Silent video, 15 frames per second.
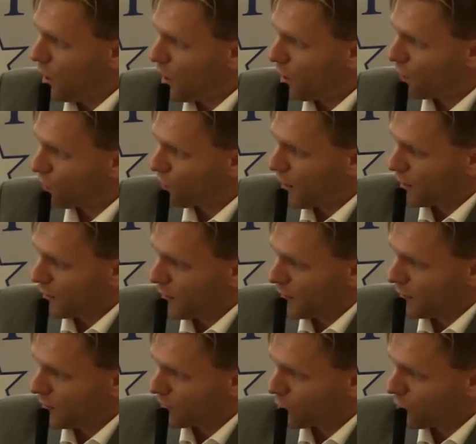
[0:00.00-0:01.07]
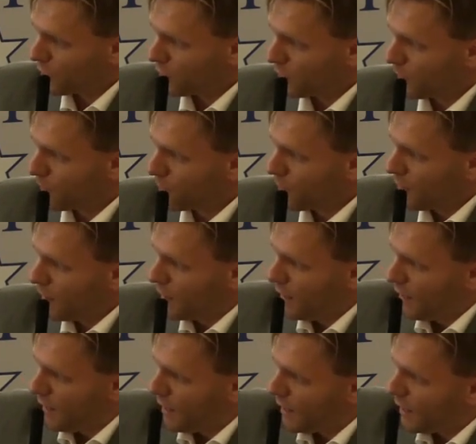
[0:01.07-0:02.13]
on Friday night in Quigley.
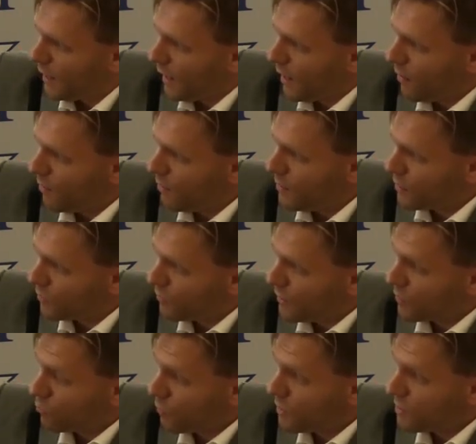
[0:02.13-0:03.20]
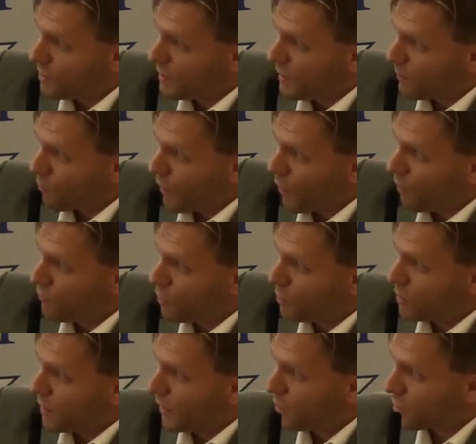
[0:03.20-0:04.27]
And this was the Prairie
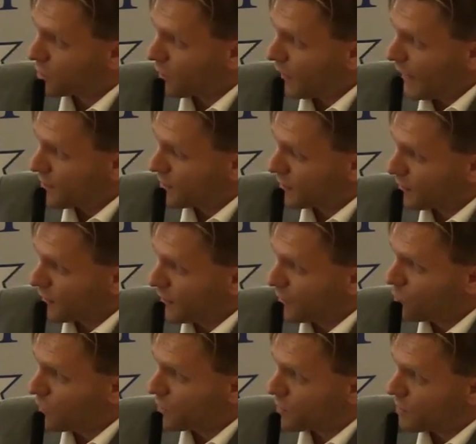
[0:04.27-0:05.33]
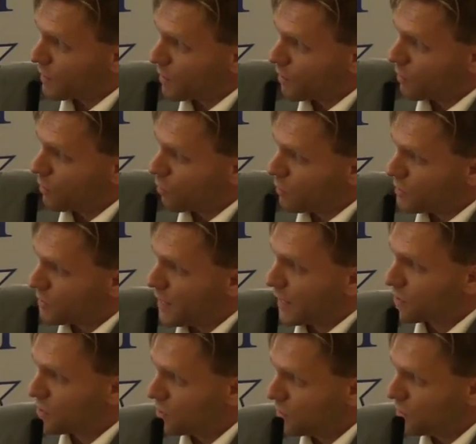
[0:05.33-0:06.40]
View Interscholastic League was
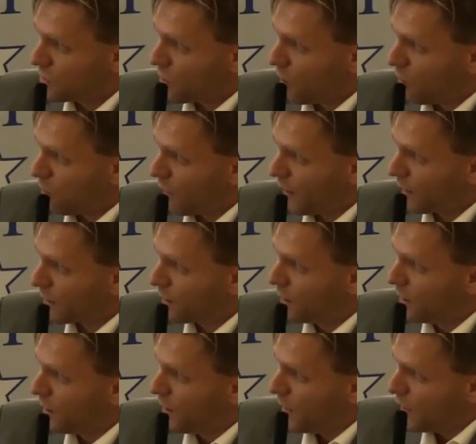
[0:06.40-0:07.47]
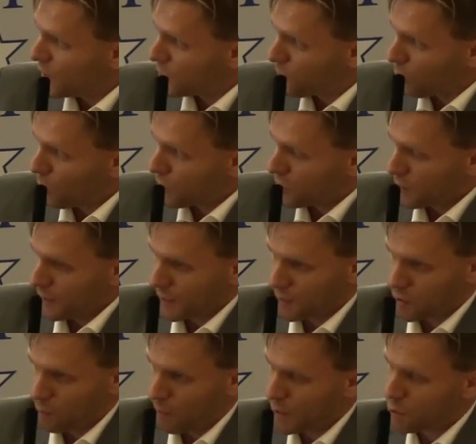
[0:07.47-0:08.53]
Texas's all black sports league.
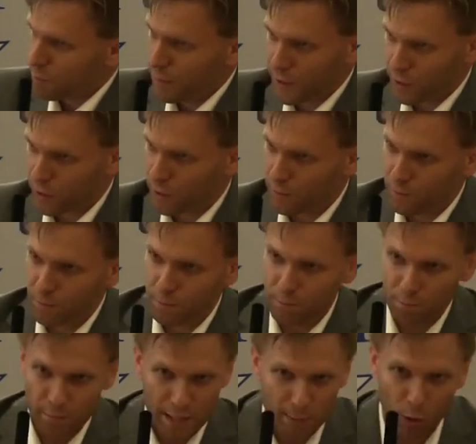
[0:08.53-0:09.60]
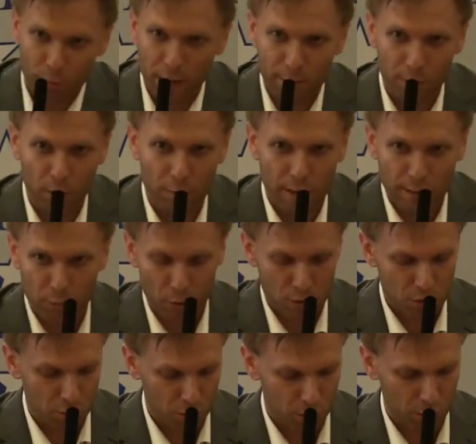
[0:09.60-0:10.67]
So much bigger, many more people, many more
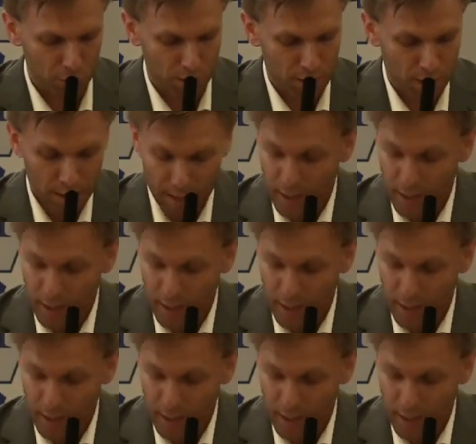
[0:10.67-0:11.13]
schools.